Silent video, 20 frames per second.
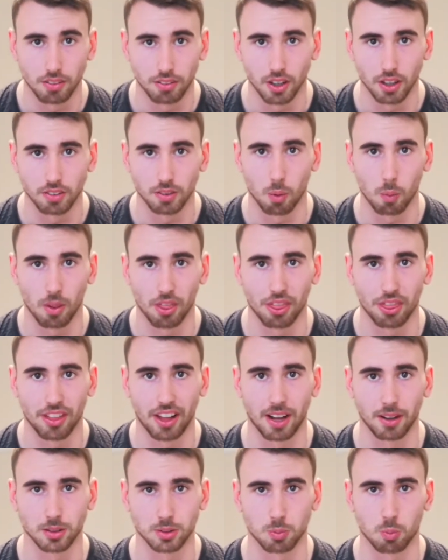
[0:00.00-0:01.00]
of over one
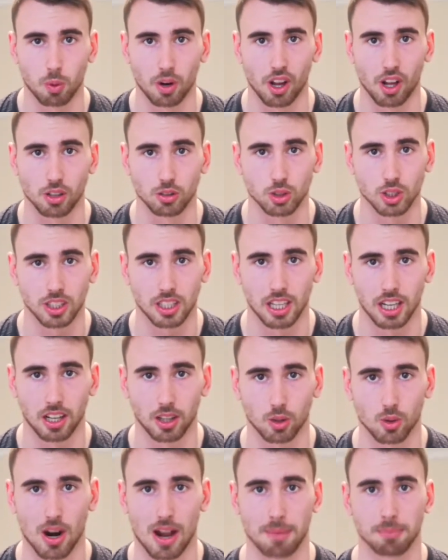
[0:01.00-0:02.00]
thousand one hundred
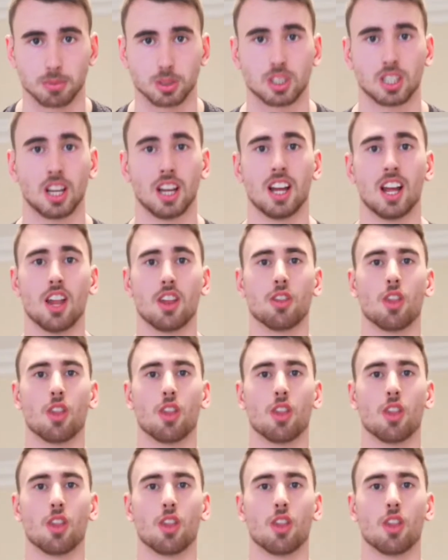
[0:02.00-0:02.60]
kilograms.